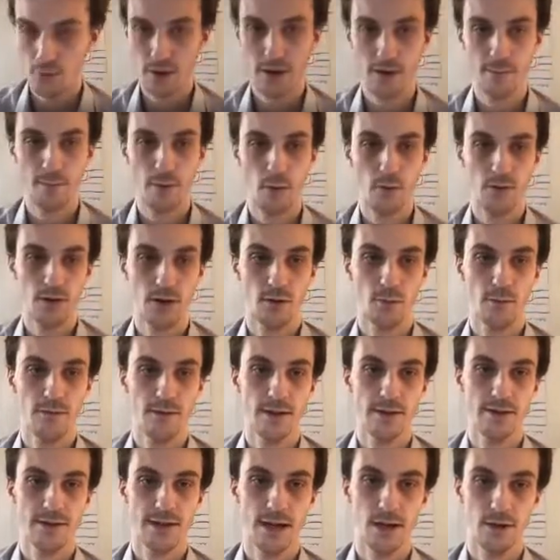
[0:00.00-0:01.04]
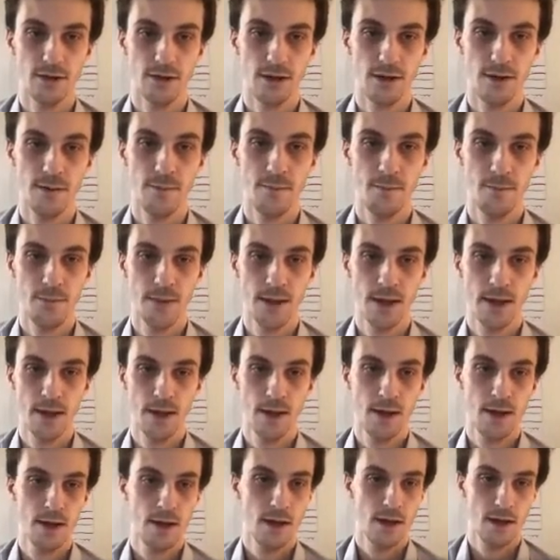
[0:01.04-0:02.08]
precomposing with this delta.
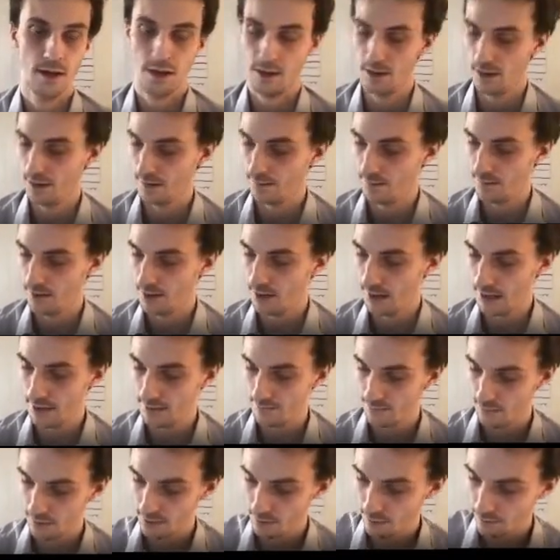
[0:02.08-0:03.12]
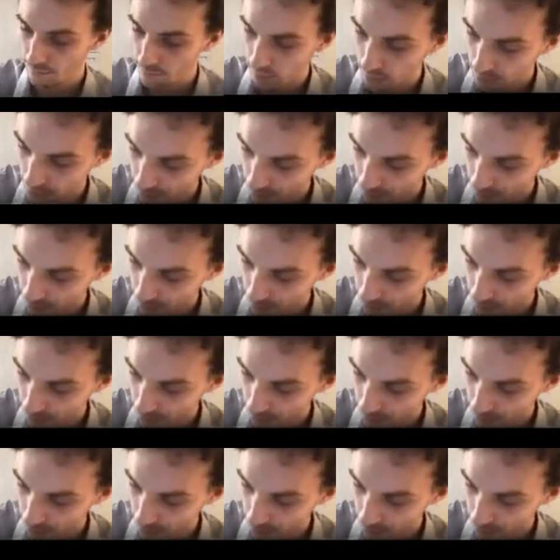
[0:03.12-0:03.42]
Um, and for some of you,